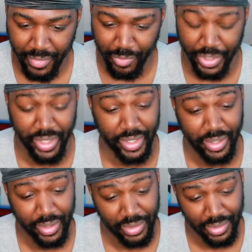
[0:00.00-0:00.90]
Really?
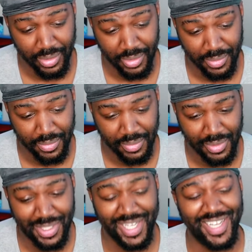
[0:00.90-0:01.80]
I quit!
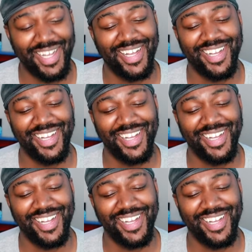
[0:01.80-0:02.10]
Just